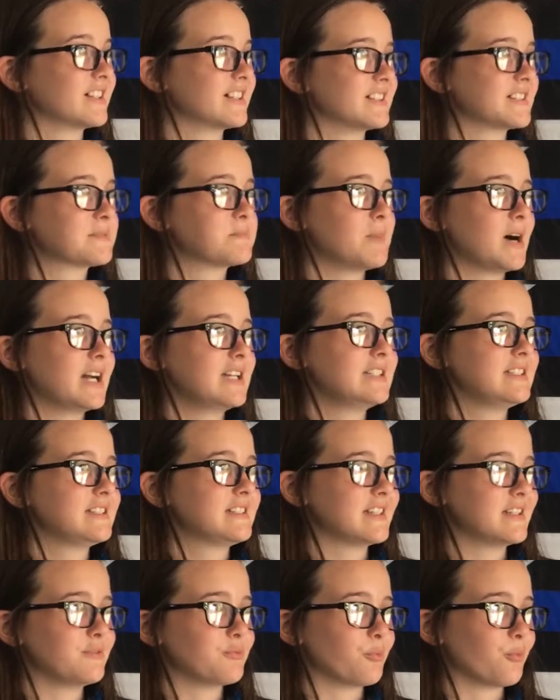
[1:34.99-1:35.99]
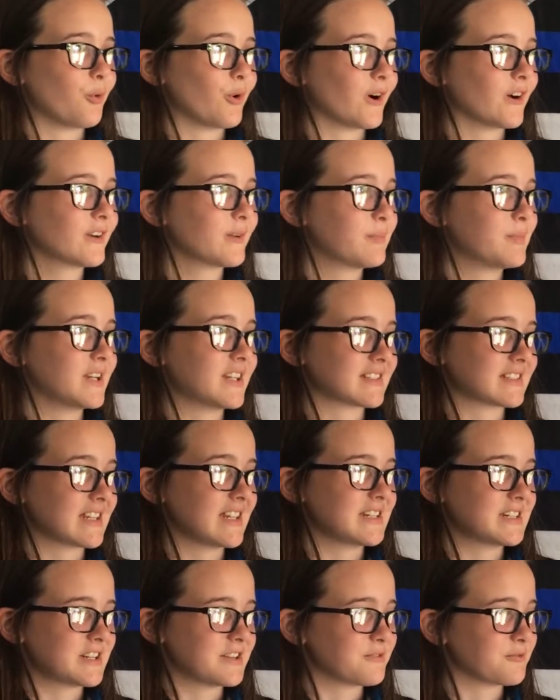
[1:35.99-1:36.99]
because mine didn't work because
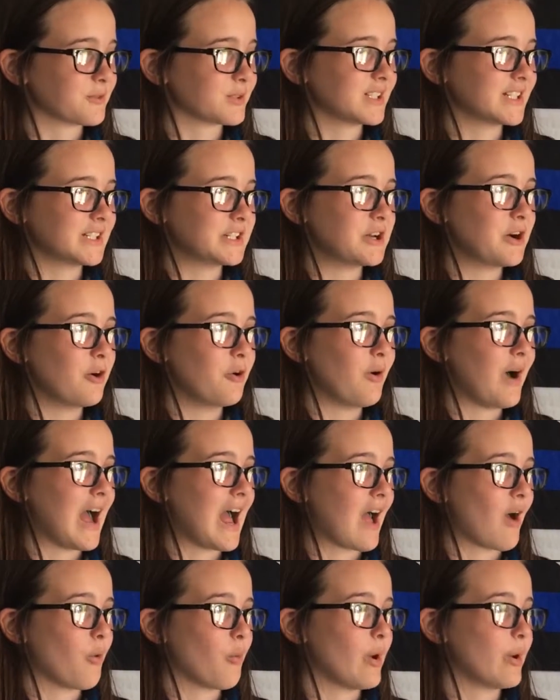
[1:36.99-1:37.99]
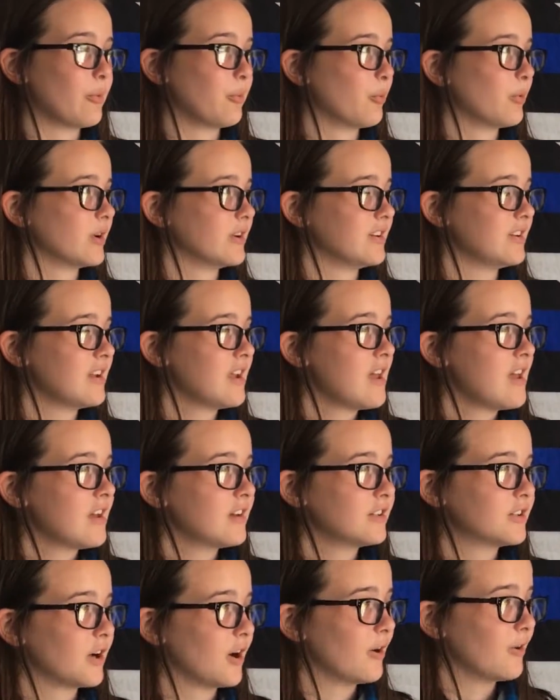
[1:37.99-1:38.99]
I didn't really know how it would
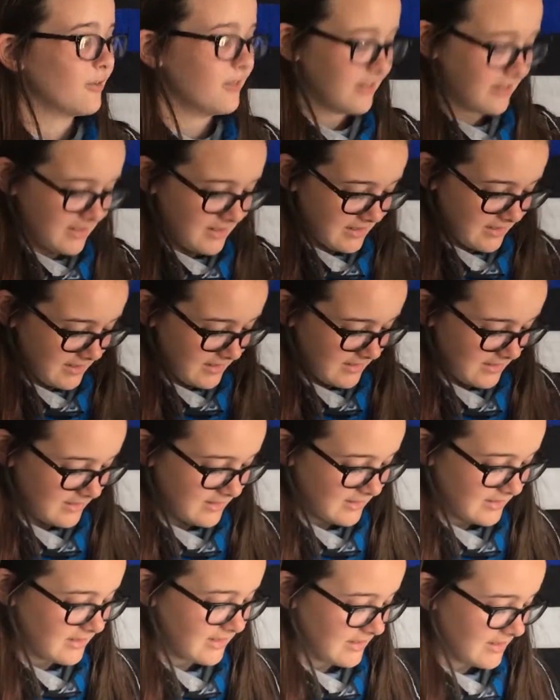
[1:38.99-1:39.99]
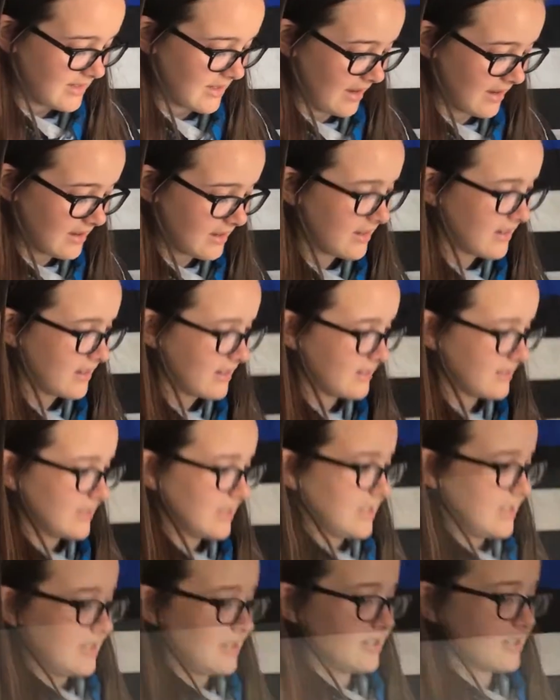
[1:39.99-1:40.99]
go. Can we see yours? Yeah. I
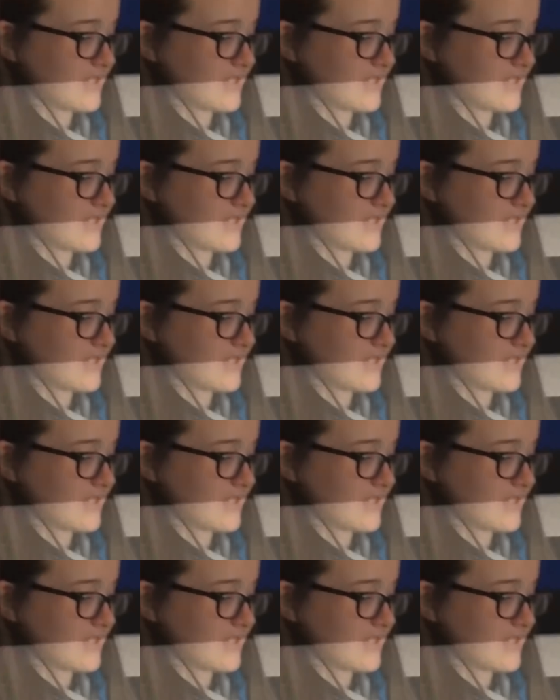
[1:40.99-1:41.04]
was